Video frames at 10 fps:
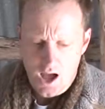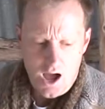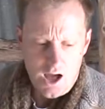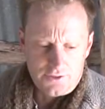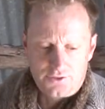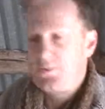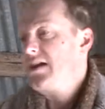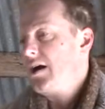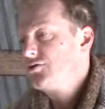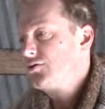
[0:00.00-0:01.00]

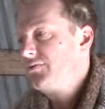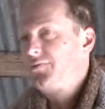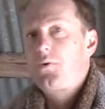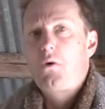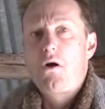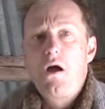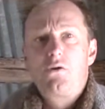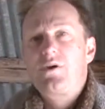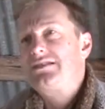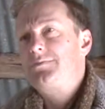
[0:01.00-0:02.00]
$300 for
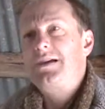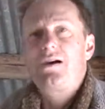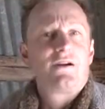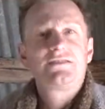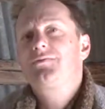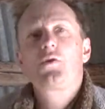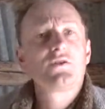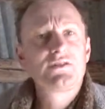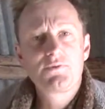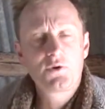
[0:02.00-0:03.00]
recipe cards. And of
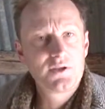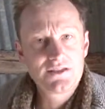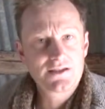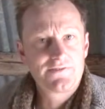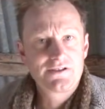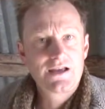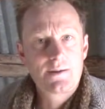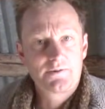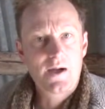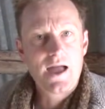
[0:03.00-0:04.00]
course, I'm throwing this off the
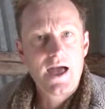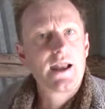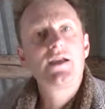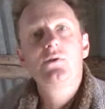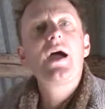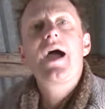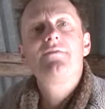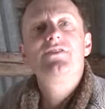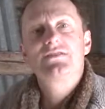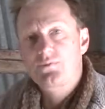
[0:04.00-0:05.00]
top of my head. I don't
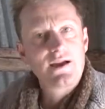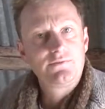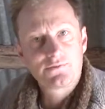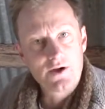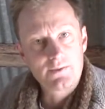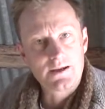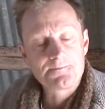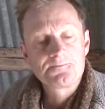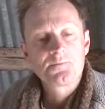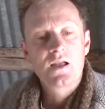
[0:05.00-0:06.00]
have this right in front of me.
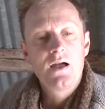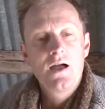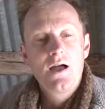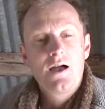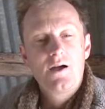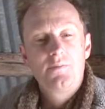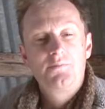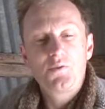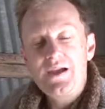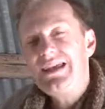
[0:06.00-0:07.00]

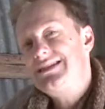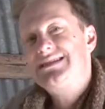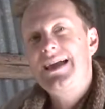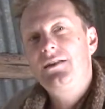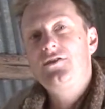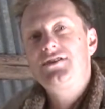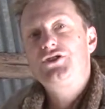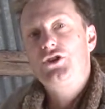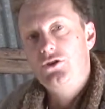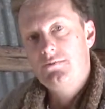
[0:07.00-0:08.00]
But we need to tailor this
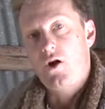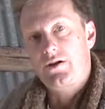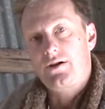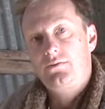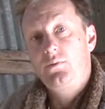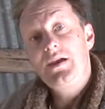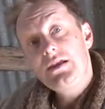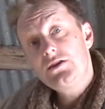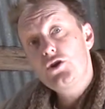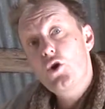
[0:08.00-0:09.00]
to your market. We
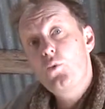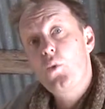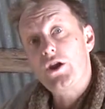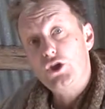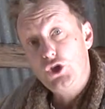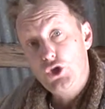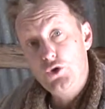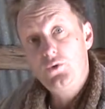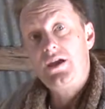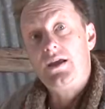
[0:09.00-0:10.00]
need to know what
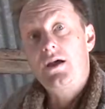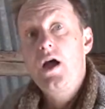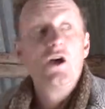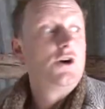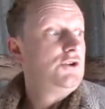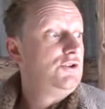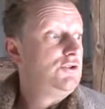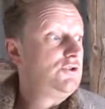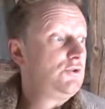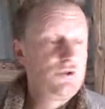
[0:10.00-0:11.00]
you need.
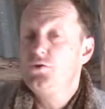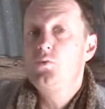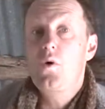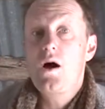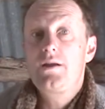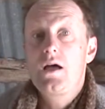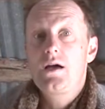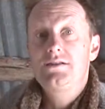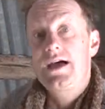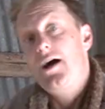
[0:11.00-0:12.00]
Do you want
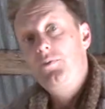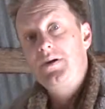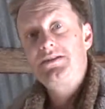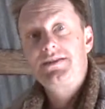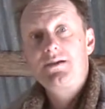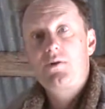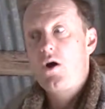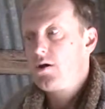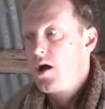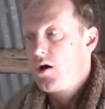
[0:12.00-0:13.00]
to help us take
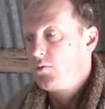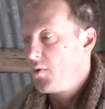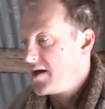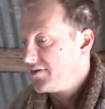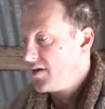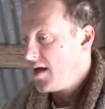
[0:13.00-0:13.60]
part with